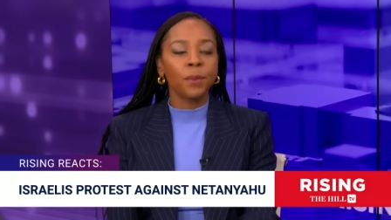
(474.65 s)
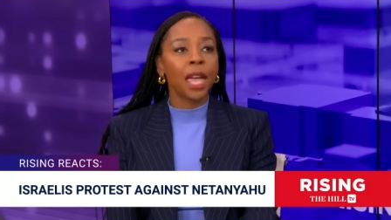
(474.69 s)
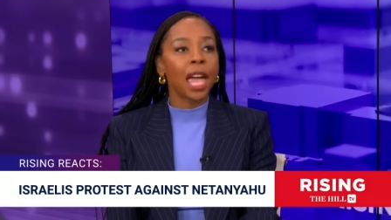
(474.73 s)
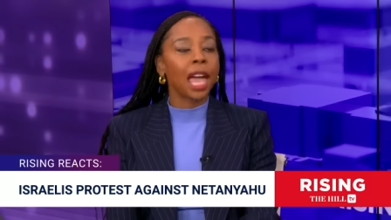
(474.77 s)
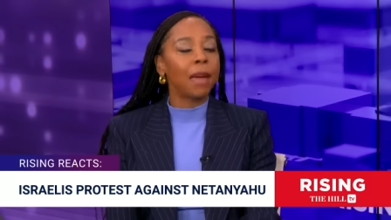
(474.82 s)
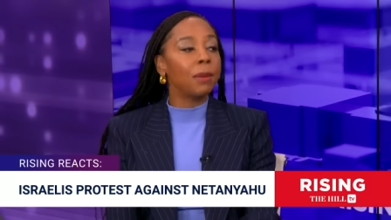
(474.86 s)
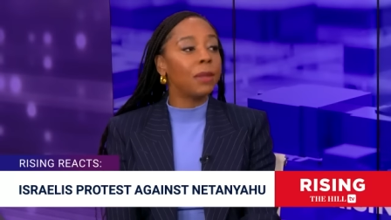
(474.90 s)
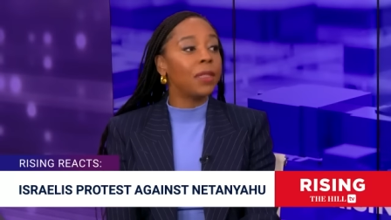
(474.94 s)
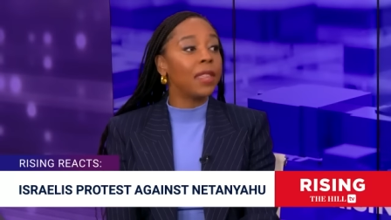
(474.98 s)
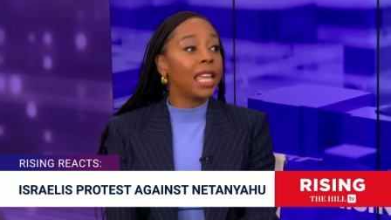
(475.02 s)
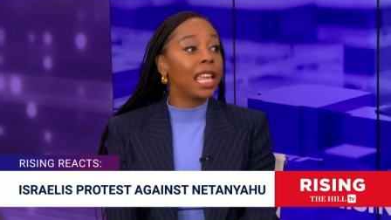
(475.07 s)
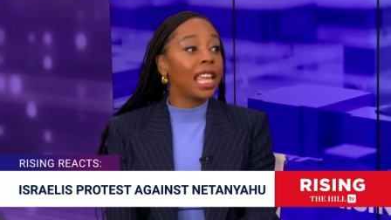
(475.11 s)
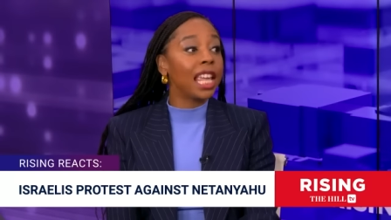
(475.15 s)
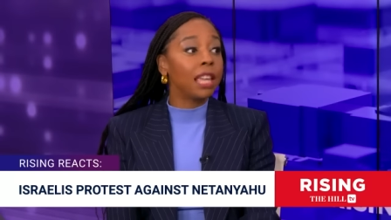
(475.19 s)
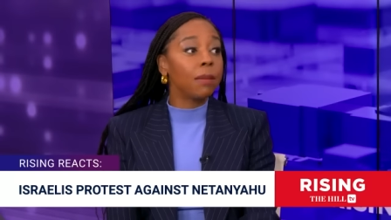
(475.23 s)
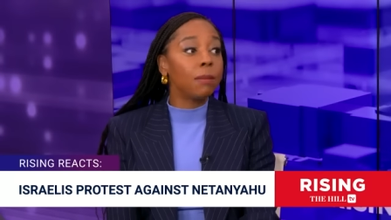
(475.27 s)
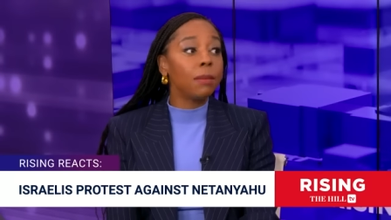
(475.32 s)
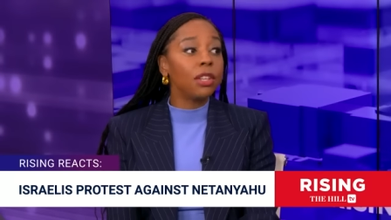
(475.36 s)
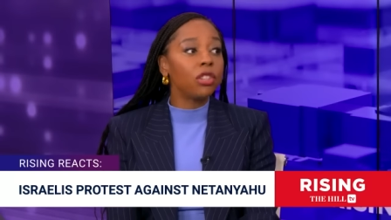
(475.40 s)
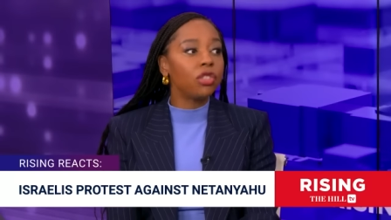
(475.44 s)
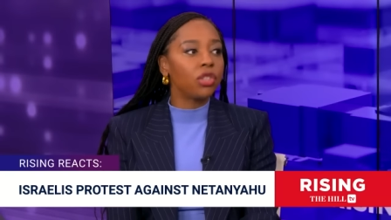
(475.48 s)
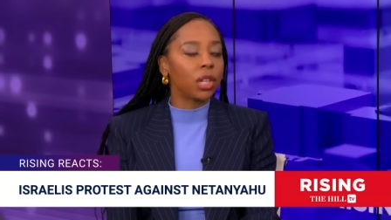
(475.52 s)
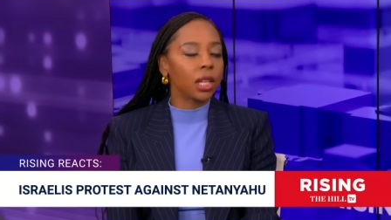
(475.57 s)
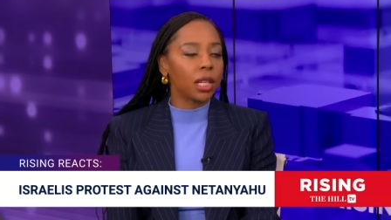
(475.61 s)
I mean, the
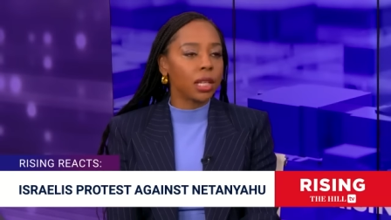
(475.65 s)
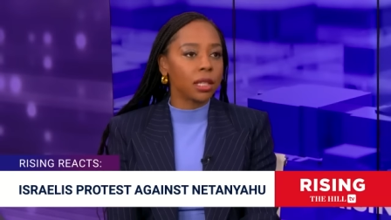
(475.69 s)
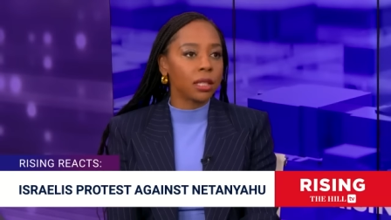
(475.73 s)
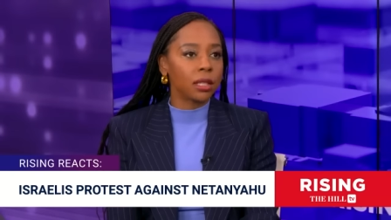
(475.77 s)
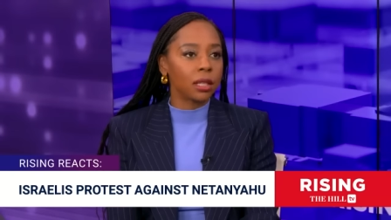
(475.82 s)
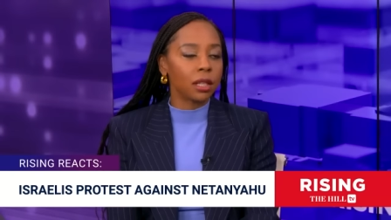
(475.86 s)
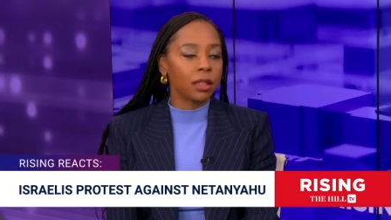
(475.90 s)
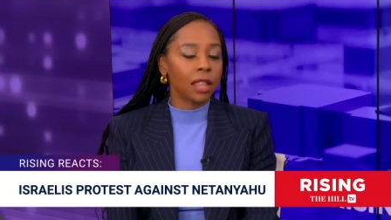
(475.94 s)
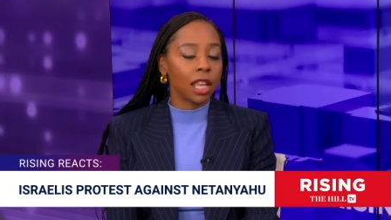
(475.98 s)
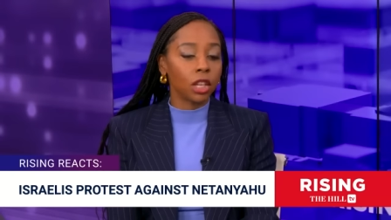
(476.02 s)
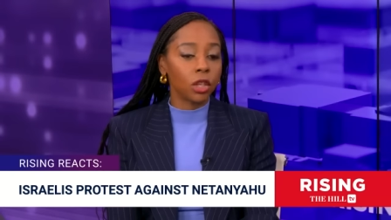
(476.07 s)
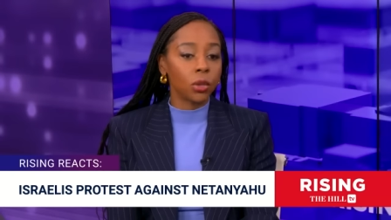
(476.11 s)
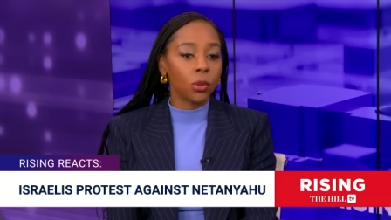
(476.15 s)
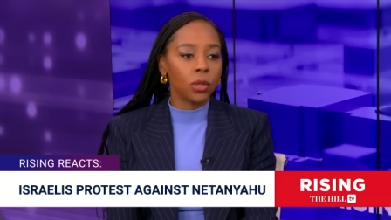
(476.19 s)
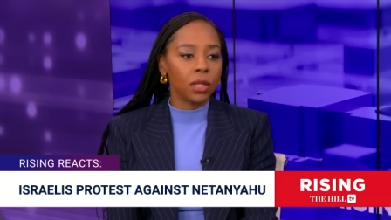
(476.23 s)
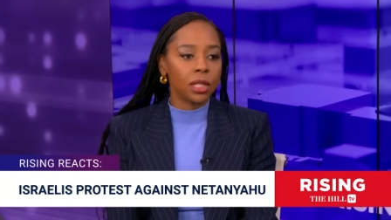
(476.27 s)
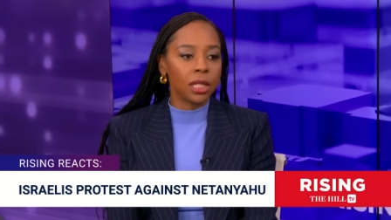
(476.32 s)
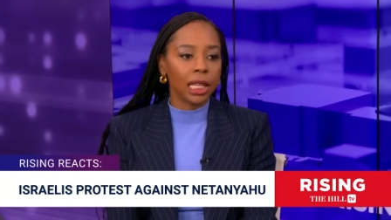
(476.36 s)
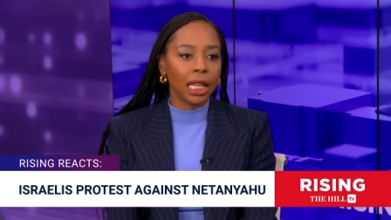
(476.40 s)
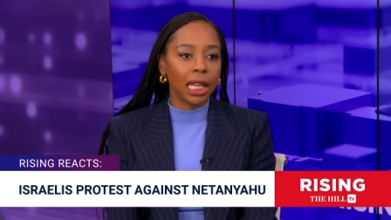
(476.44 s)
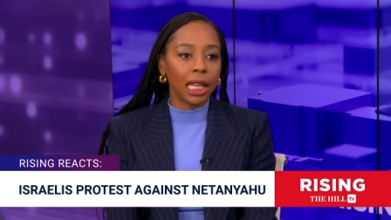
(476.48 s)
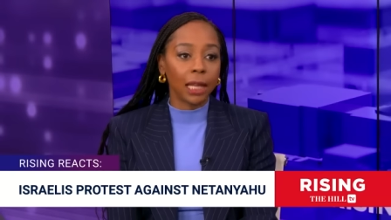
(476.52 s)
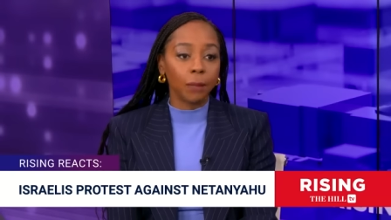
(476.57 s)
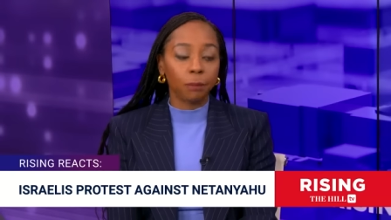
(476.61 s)
images that you
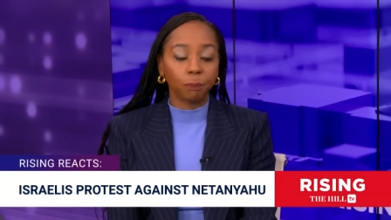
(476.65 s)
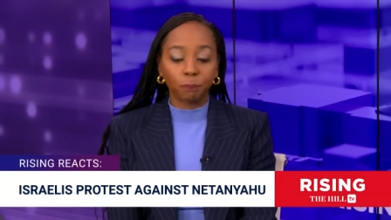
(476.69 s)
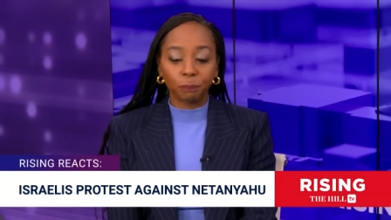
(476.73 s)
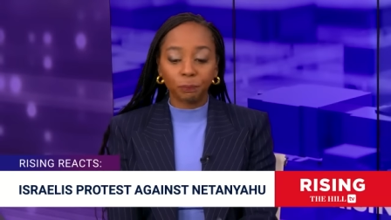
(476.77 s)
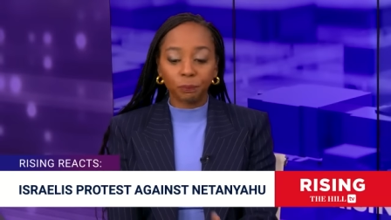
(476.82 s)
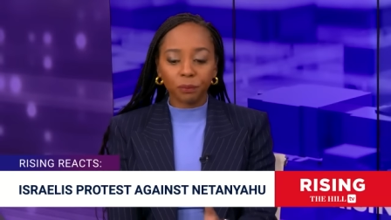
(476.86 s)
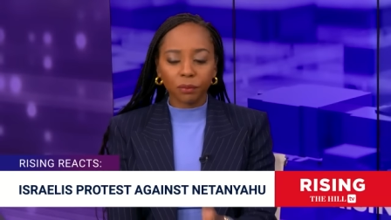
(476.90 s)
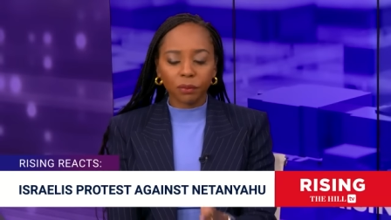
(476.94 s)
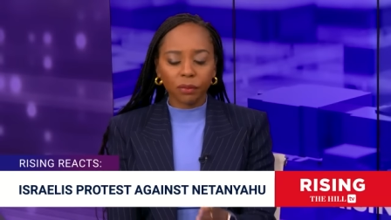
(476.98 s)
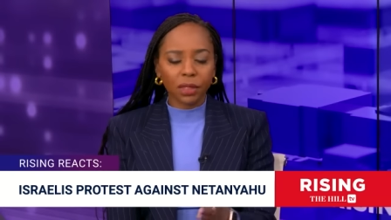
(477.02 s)
see